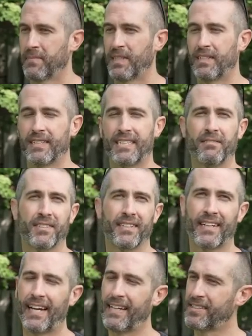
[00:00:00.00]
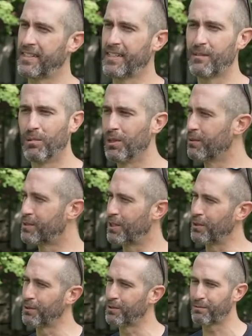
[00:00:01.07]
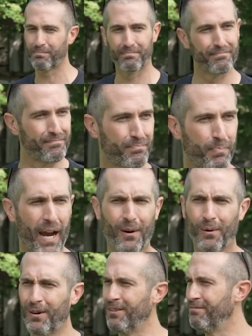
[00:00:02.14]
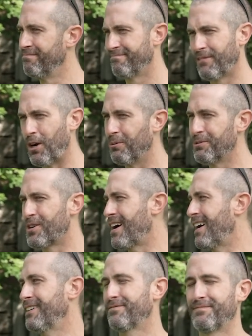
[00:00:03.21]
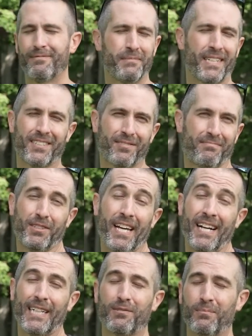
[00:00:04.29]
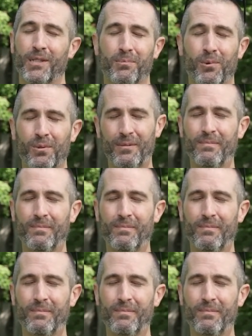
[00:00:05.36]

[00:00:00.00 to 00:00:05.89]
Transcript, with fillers: It does everything, AC, Bluetooth, power, all-wheel drive. I mean, I just you can't ask for much more.